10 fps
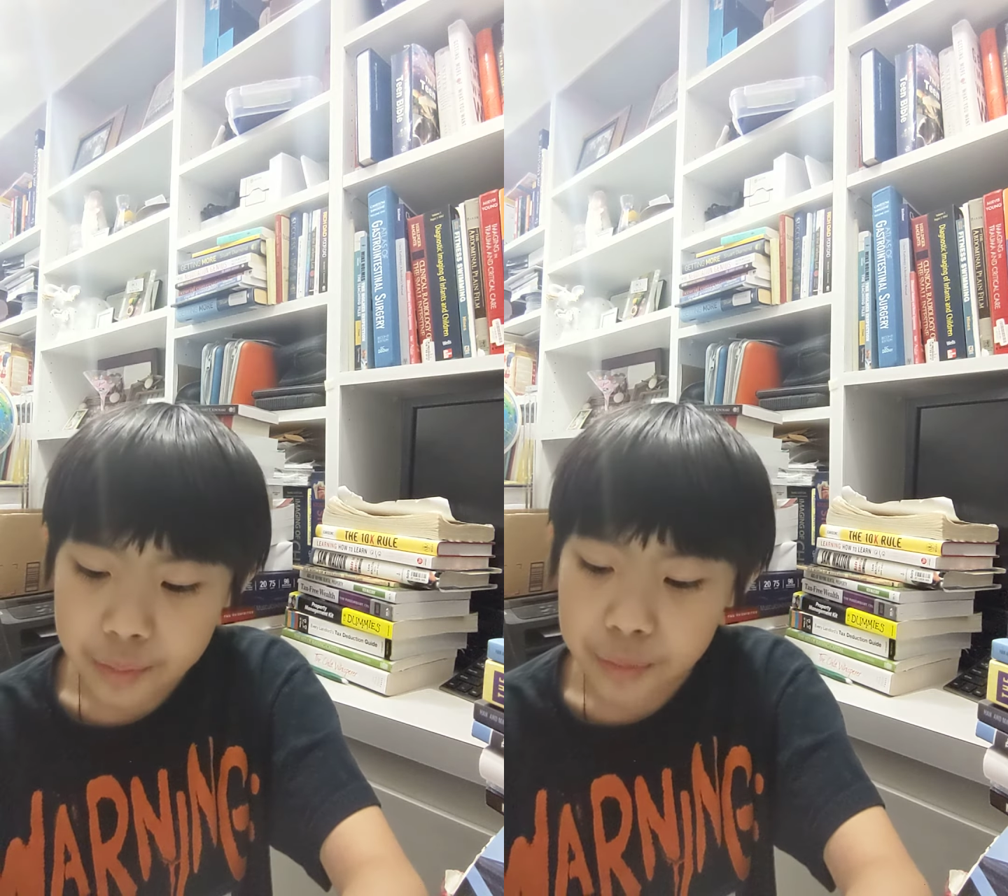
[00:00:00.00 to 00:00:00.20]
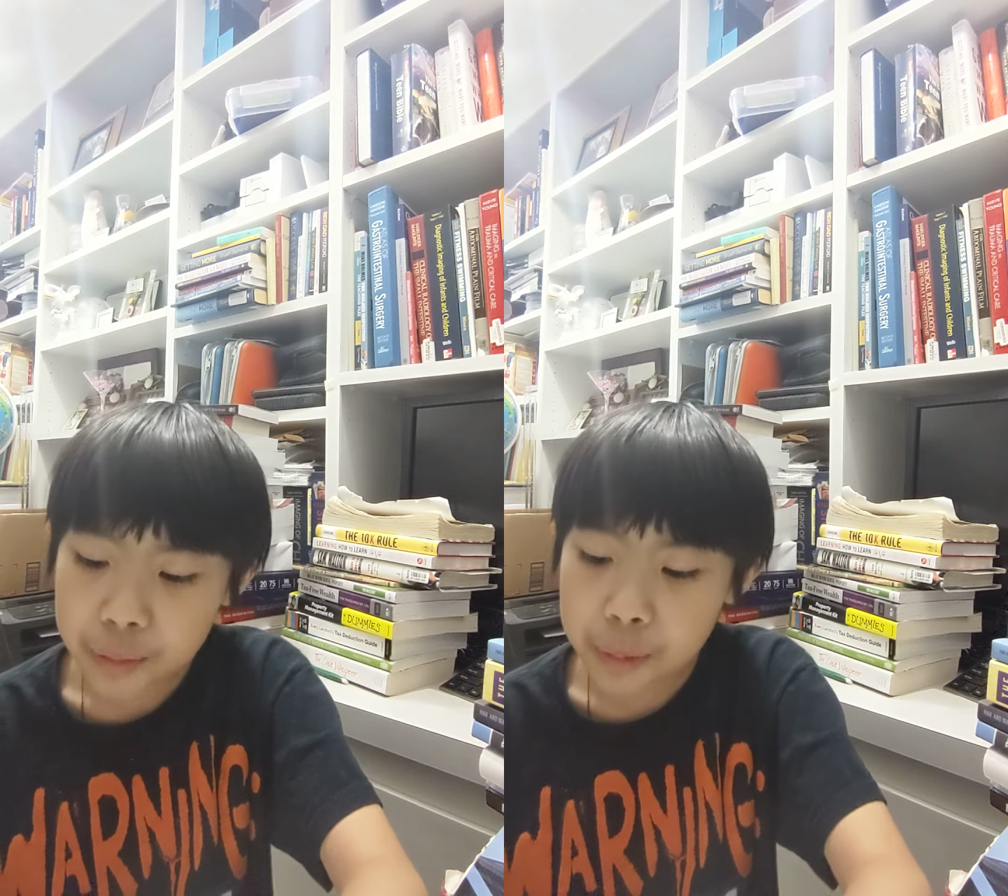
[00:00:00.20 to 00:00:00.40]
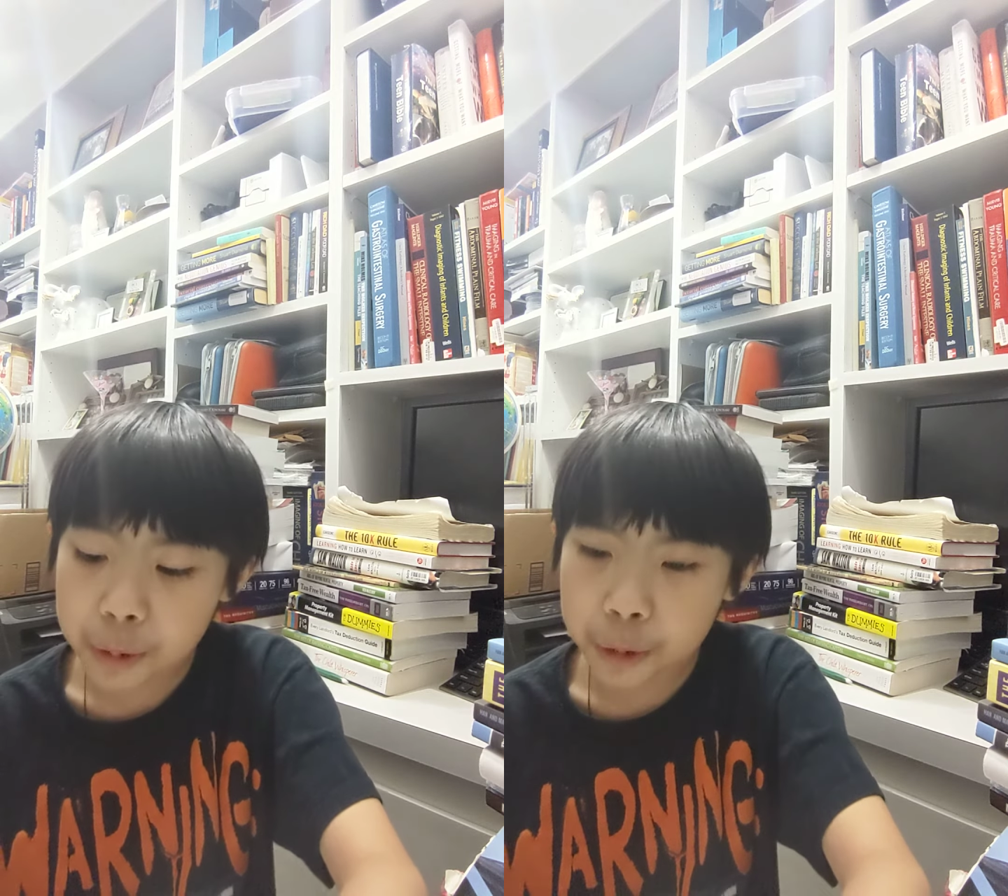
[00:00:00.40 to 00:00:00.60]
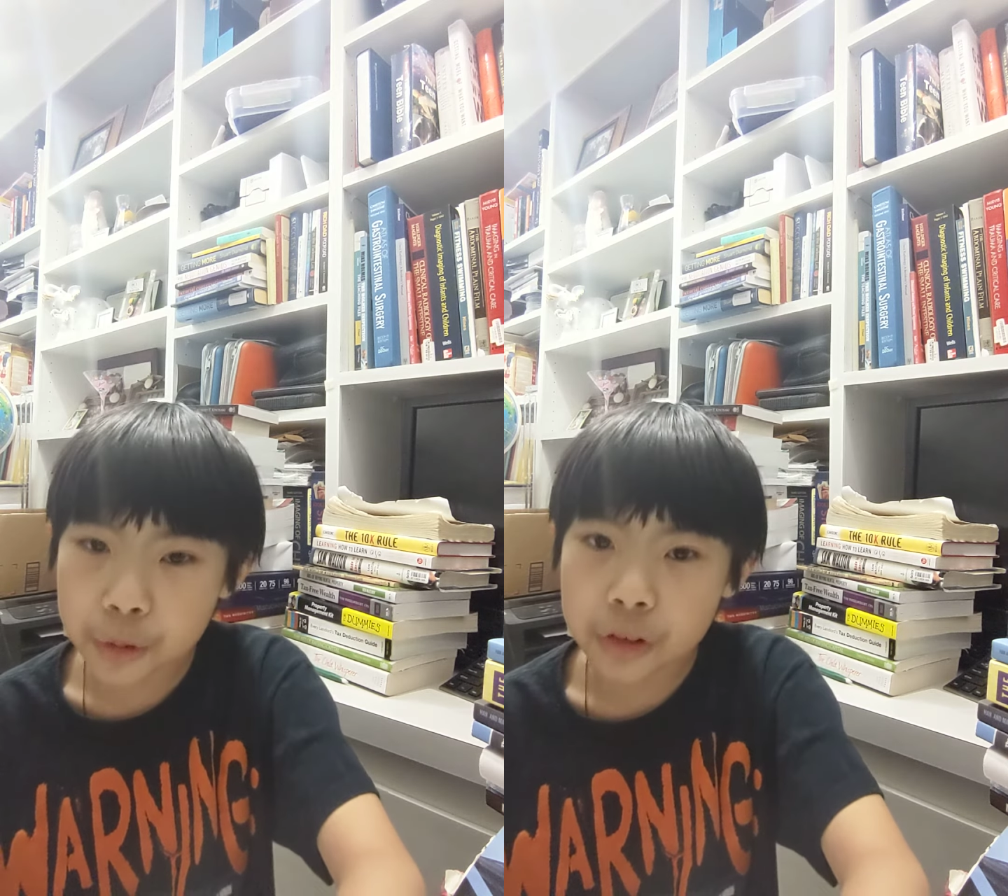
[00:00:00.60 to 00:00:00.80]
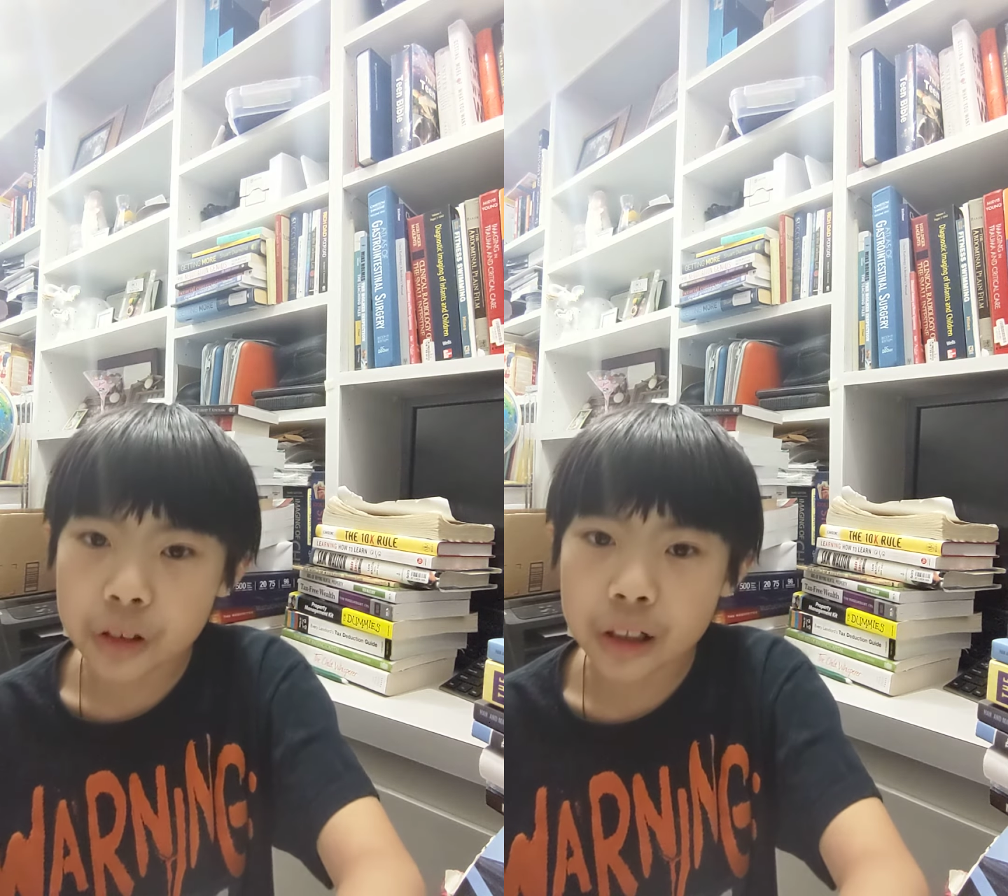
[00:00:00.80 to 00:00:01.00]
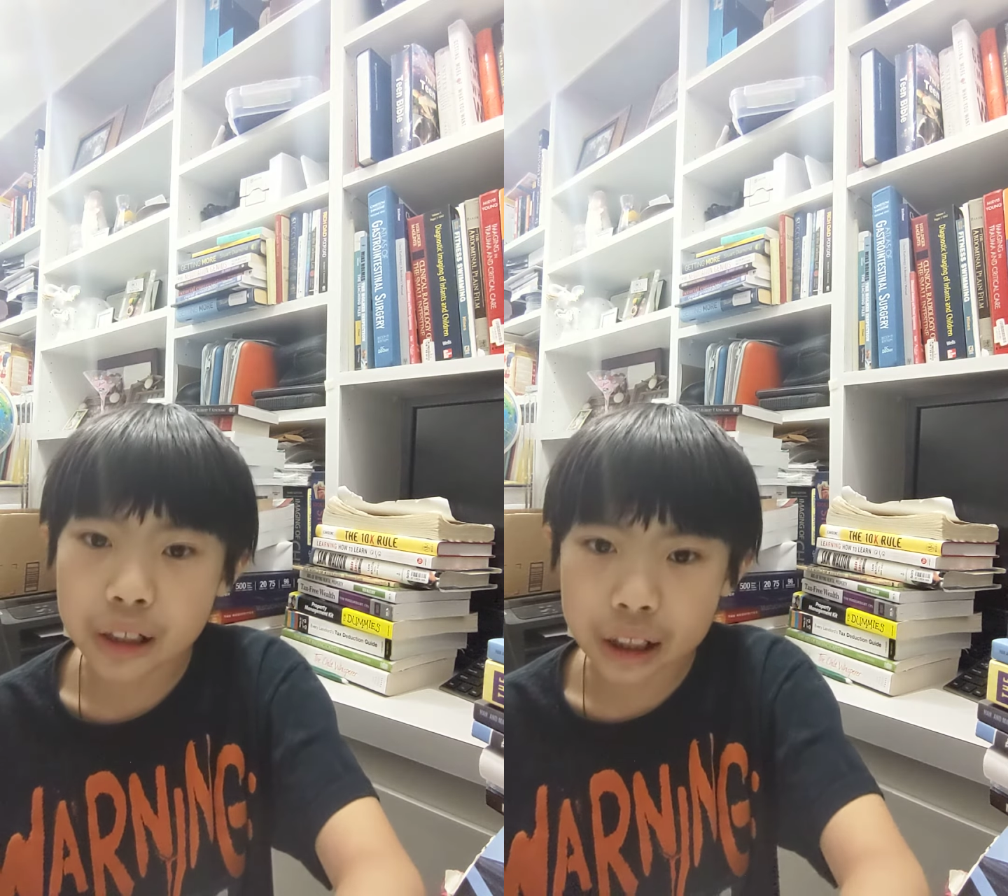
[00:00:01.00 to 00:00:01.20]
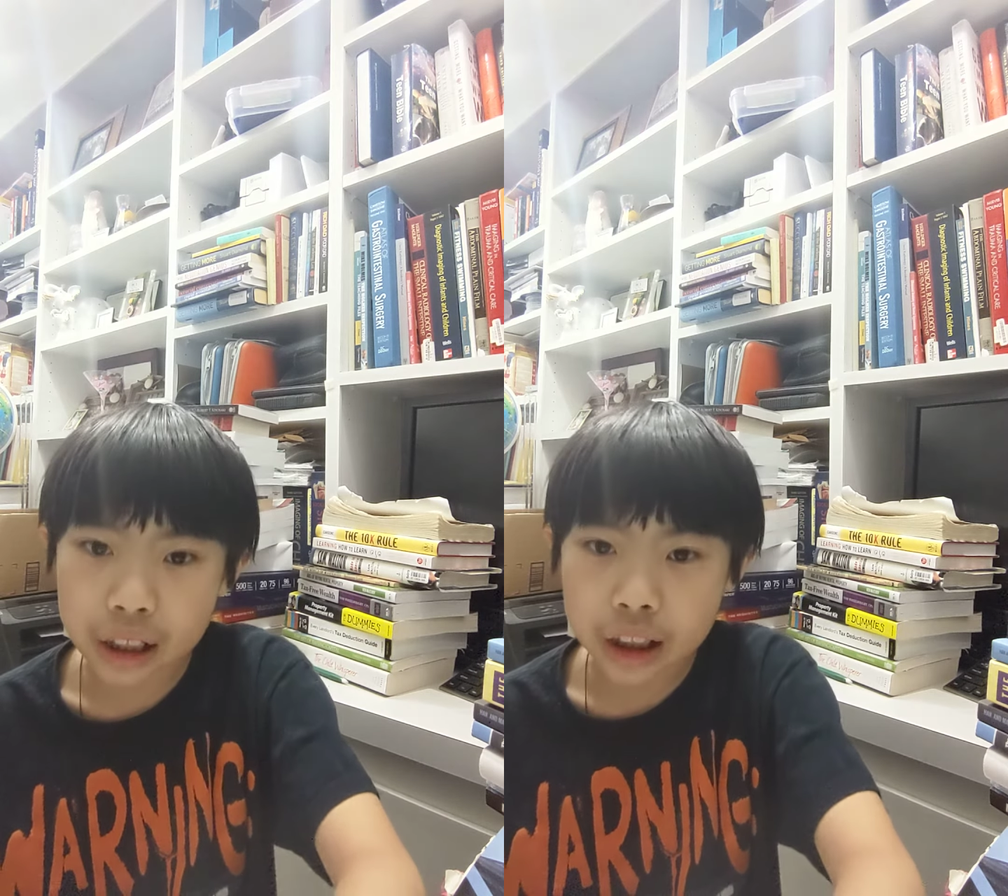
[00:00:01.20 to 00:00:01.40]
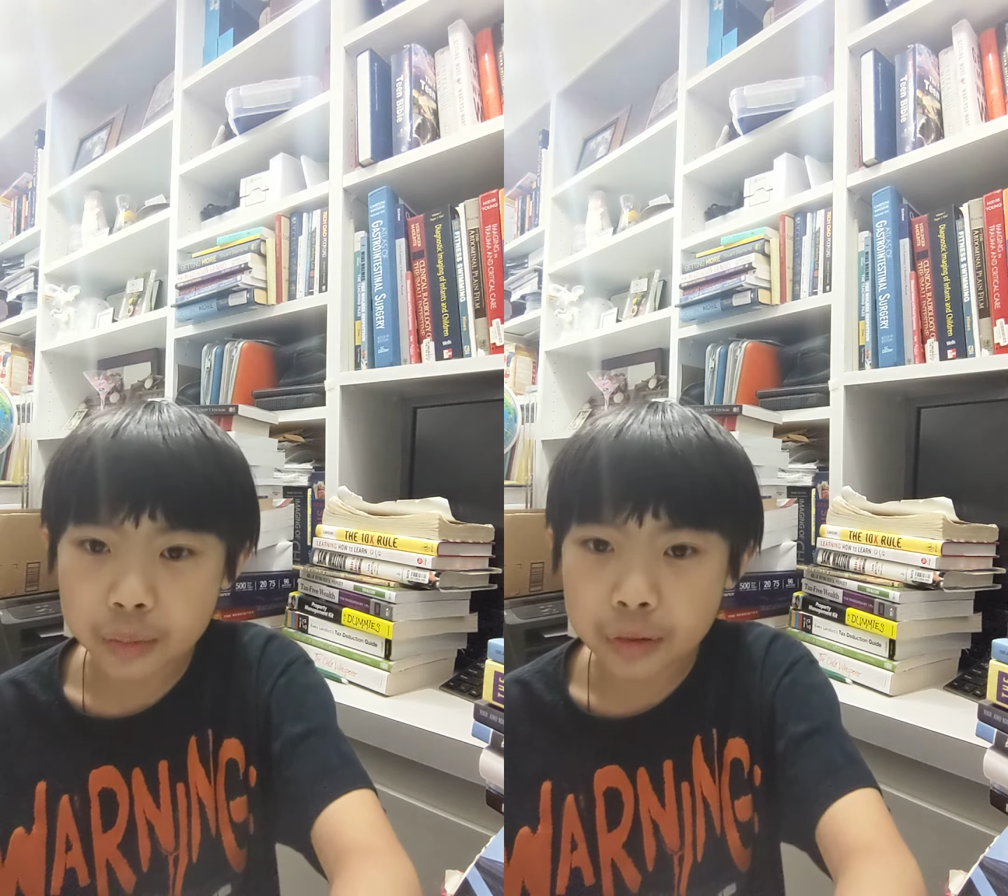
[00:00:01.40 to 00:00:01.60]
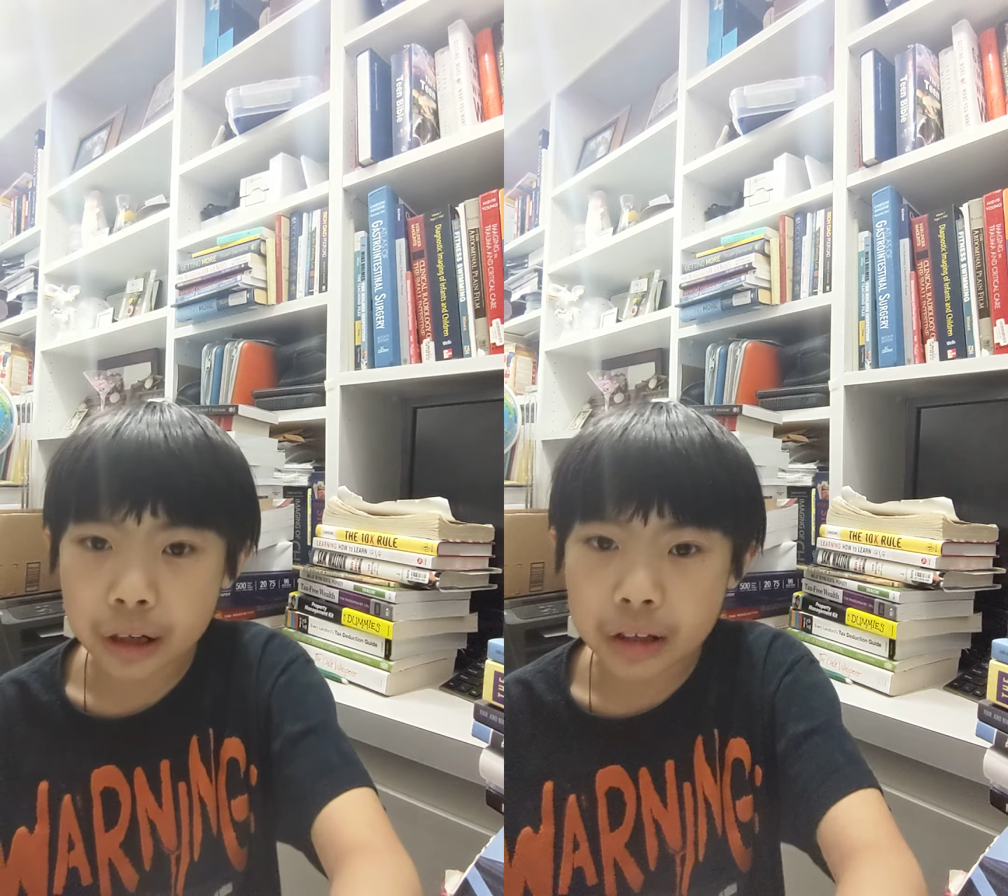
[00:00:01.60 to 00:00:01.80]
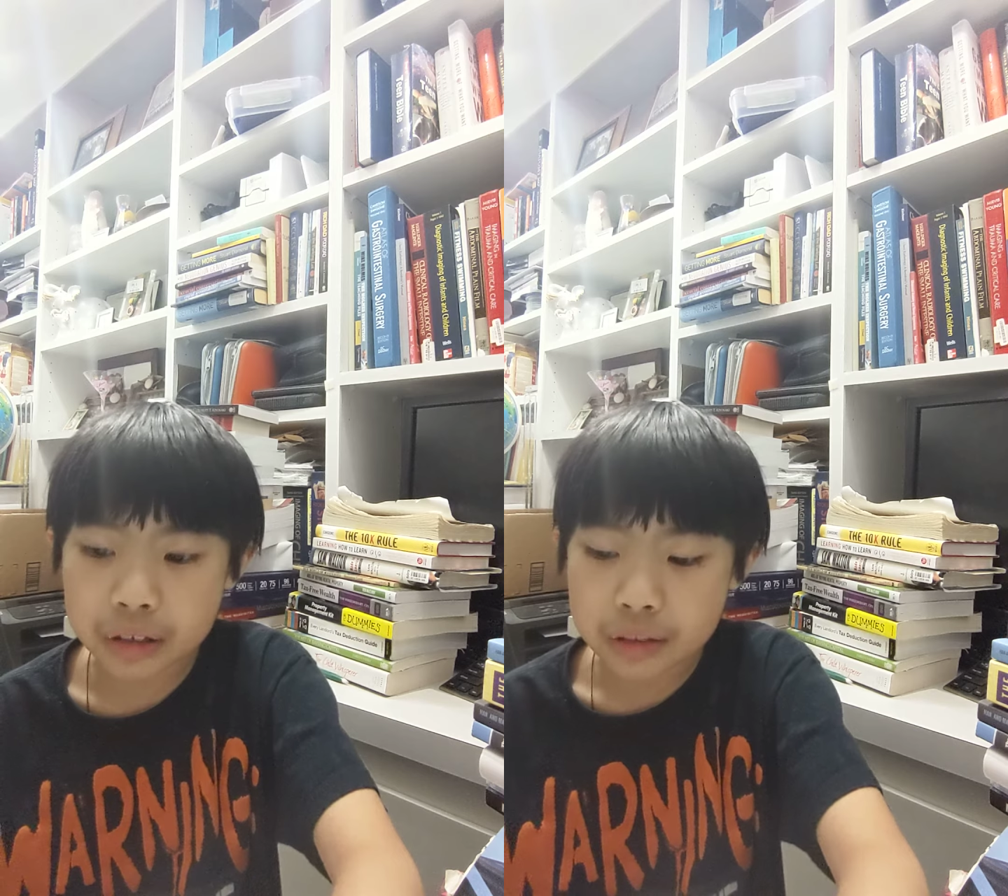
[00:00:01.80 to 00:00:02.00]
People lose and they get
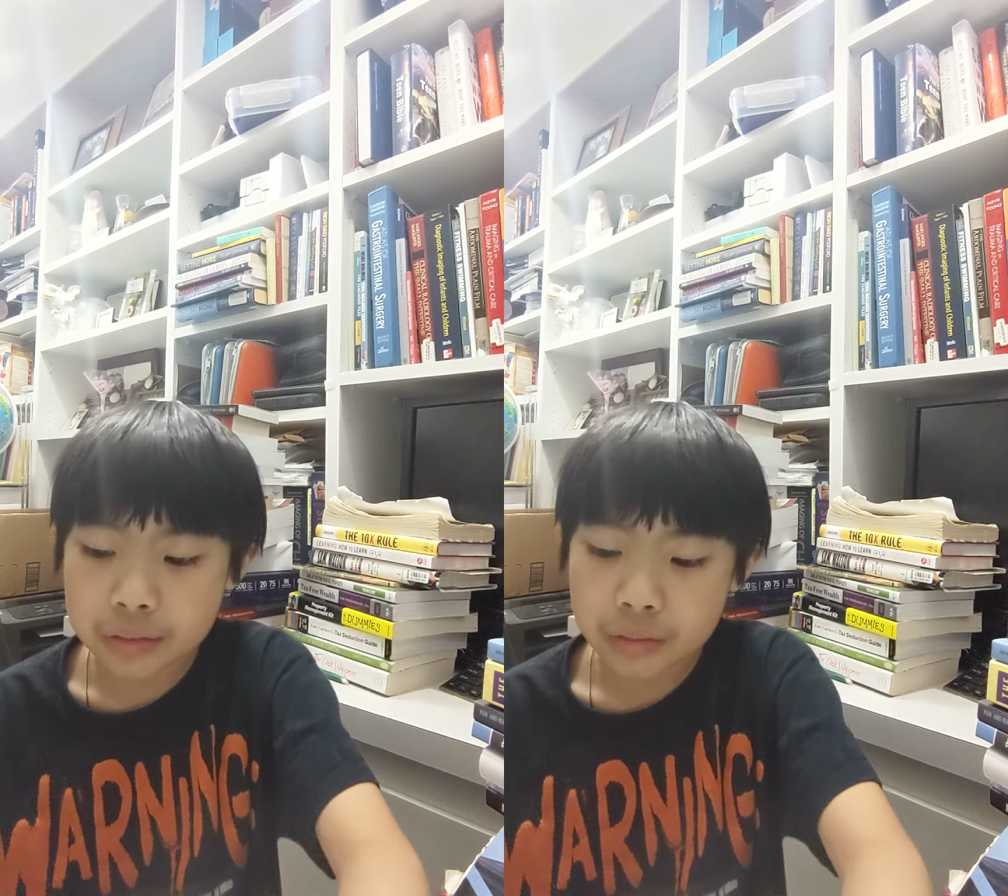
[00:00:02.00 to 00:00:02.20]
depressed.